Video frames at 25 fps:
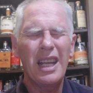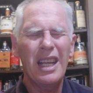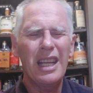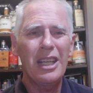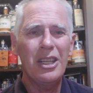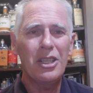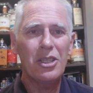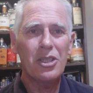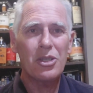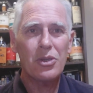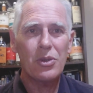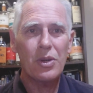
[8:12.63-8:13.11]

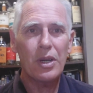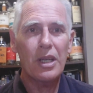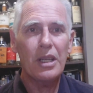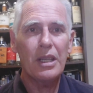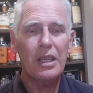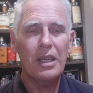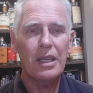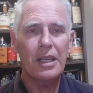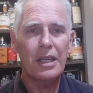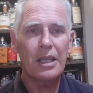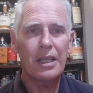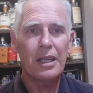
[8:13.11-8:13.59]
In
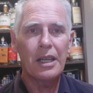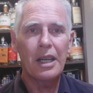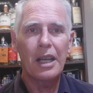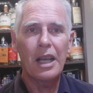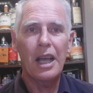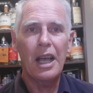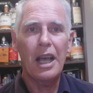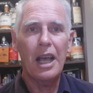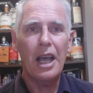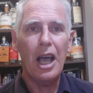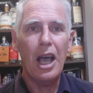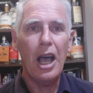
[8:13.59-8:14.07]
Australia,
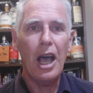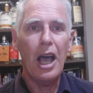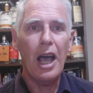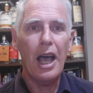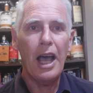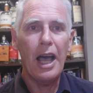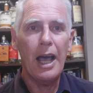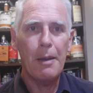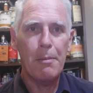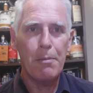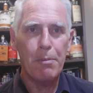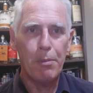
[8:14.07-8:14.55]

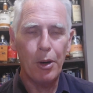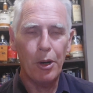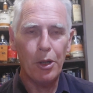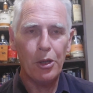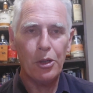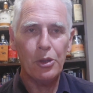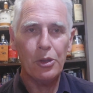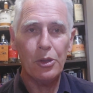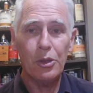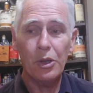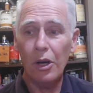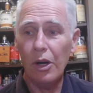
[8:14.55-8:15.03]
a
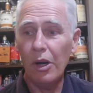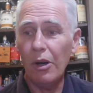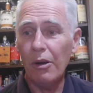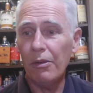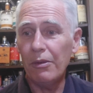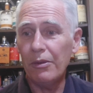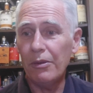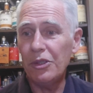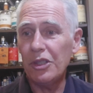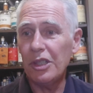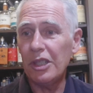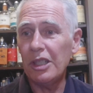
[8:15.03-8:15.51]
bottle
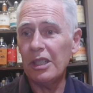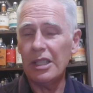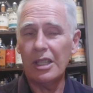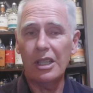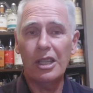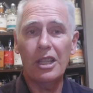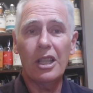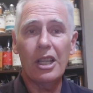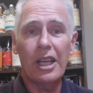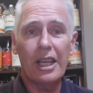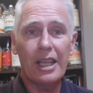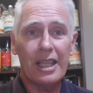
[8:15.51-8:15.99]
of gin
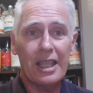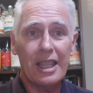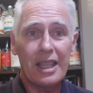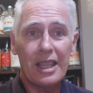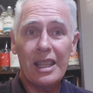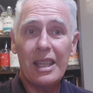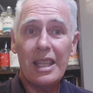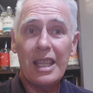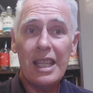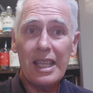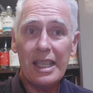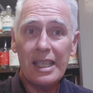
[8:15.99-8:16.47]
like
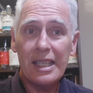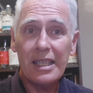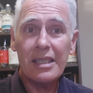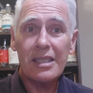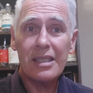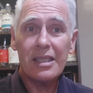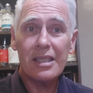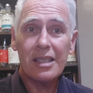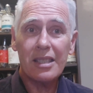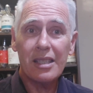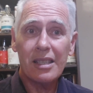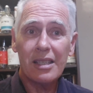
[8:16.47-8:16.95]

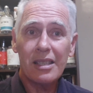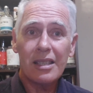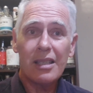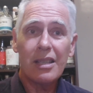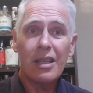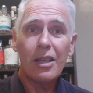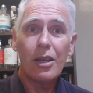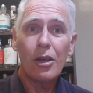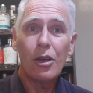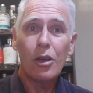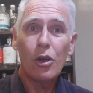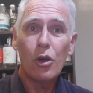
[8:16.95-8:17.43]
this
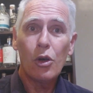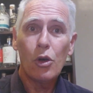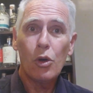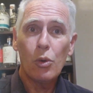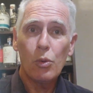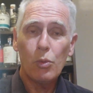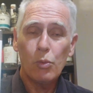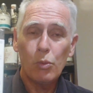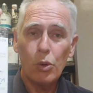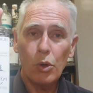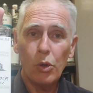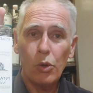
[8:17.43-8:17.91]

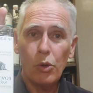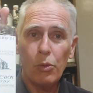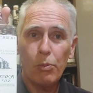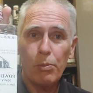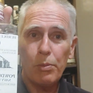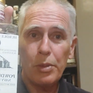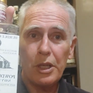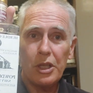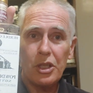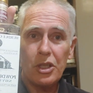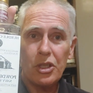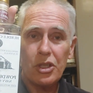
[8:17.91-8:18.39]
will
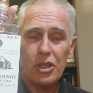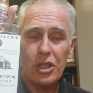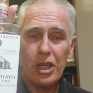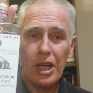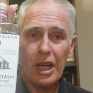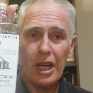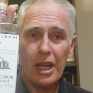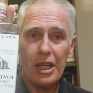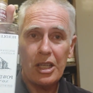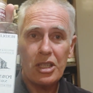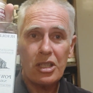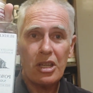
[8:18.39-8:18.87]
be
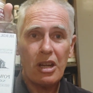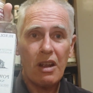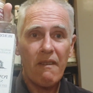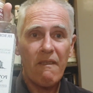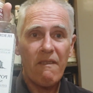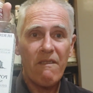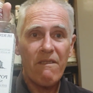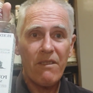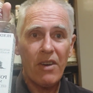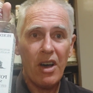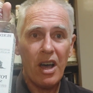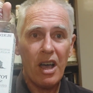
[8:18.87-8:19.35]
charged
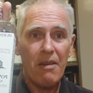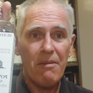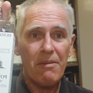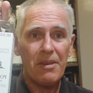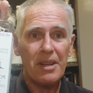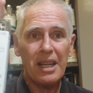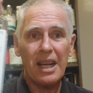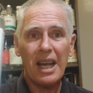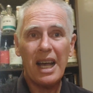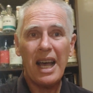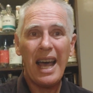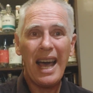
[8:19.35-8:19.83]

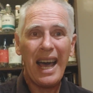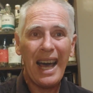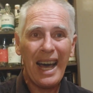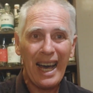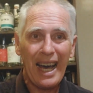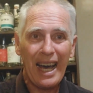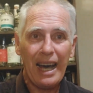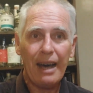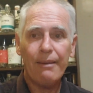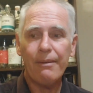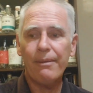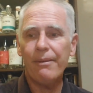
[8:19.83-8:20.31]

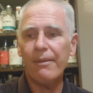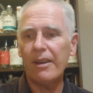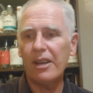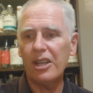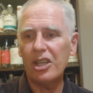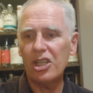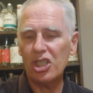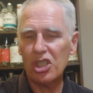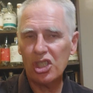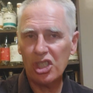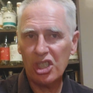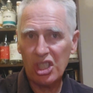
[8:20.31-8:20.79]
5.5
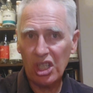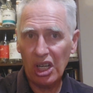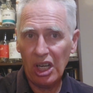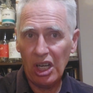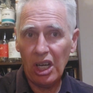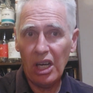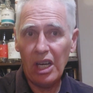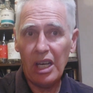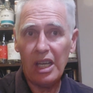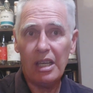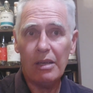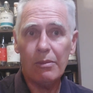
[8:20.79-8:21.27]

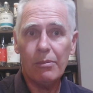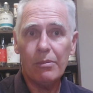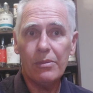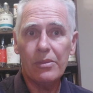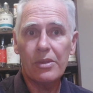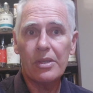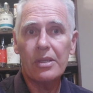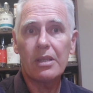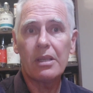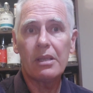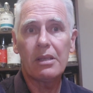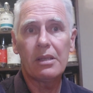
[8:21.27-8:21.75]

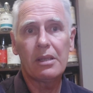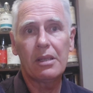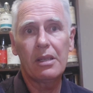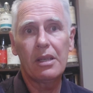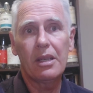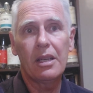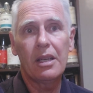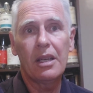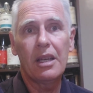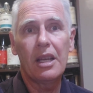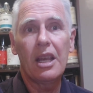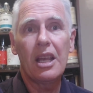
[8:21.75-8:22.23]
times
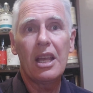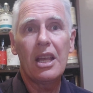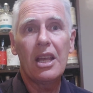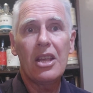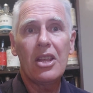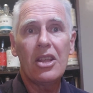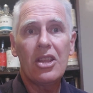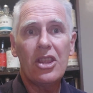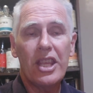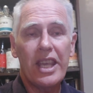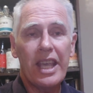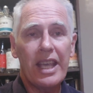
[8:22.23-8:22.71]

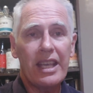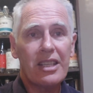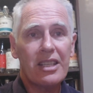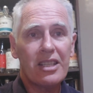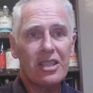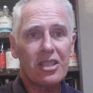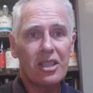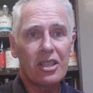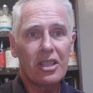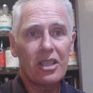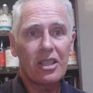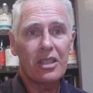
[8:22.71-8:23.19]
the
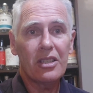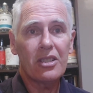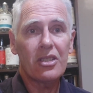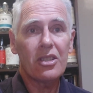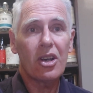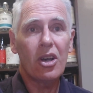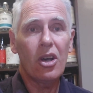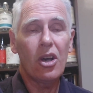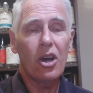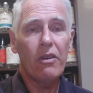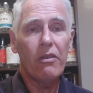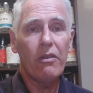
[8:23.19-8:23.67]
excise
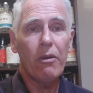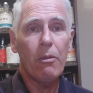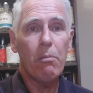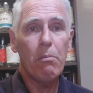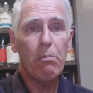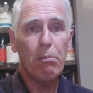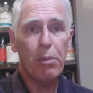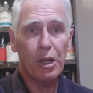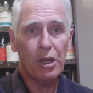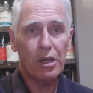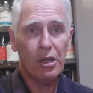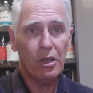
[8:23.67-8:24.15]
of a
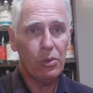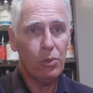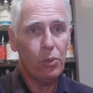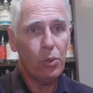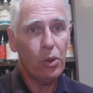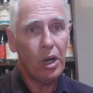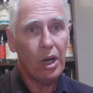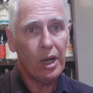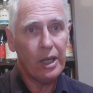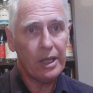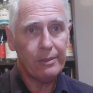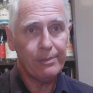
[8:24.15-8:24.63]
bottle of
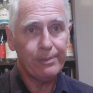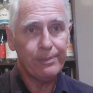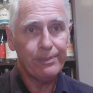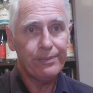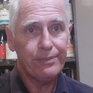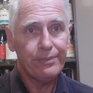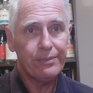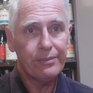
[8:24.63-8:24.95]
wine.